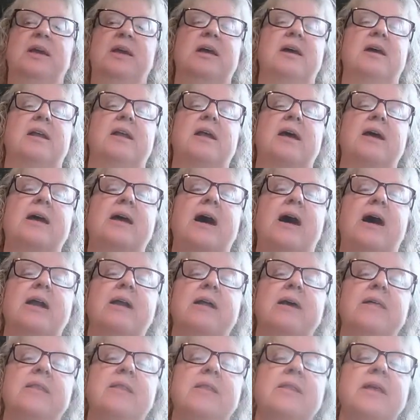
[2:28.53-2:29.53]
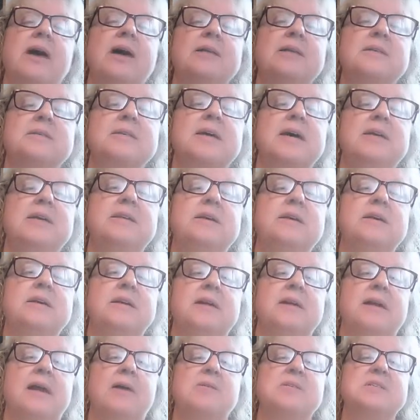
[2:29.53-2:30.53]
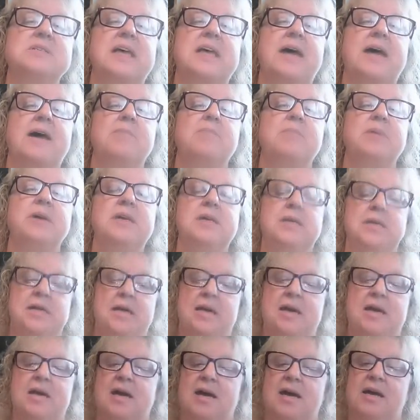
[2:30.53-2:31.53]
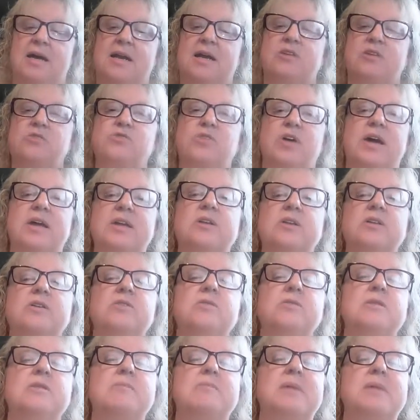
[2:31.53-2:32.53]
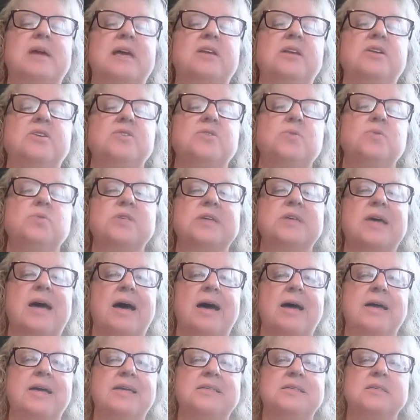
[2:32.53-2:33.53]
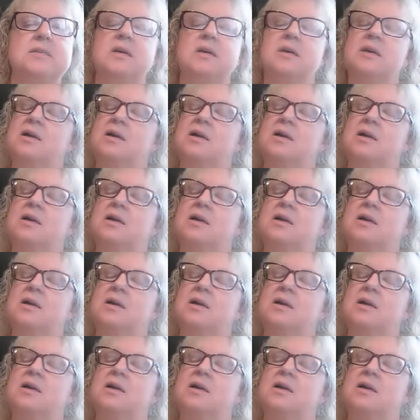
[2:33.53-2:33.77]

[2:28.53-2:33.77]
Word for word: And I got that side done and I was happy. And I tried to do the main two sides.